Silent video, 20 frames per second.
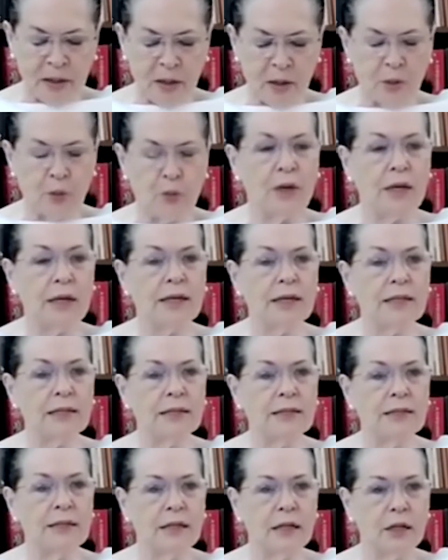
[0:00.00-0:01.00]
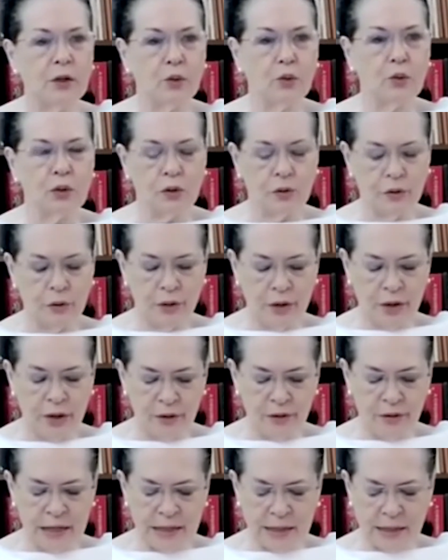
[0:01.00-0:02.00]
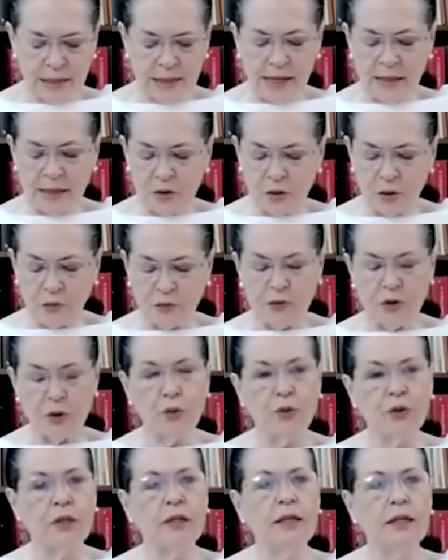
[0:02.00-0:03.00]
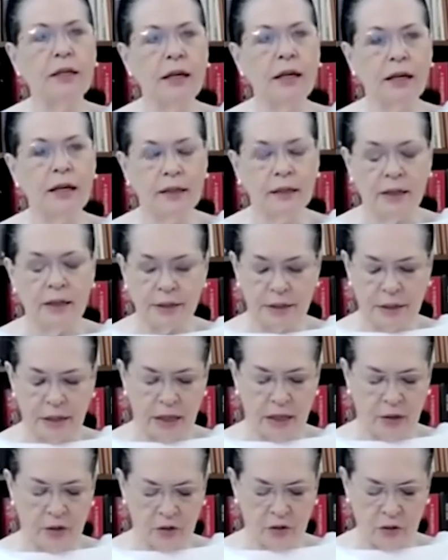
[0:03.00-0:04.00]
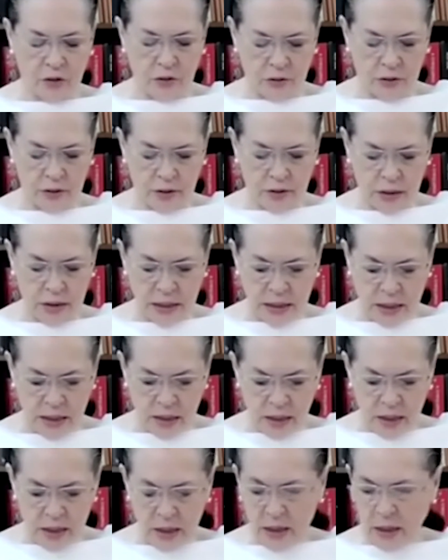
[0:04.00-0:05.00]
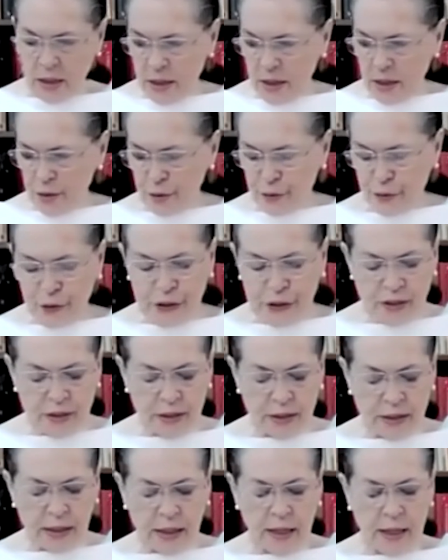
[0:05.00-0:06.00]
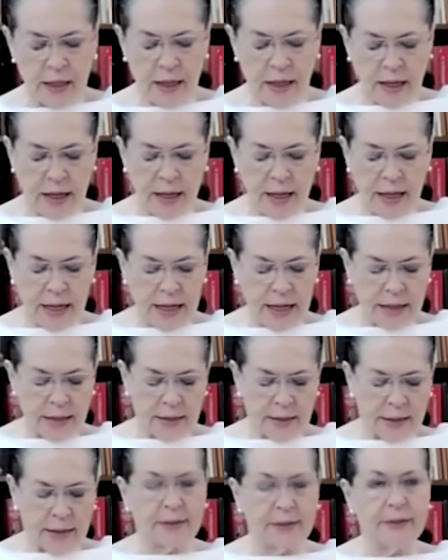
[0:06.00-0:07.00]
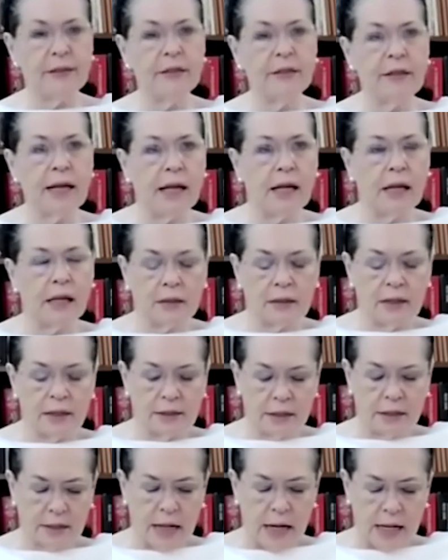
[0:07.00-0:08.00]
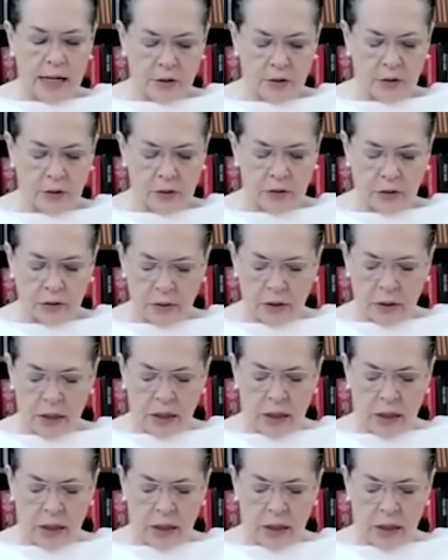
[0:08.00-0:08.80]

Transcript: We salute their sense of duty and dedication. Recently, I had a detailed discussion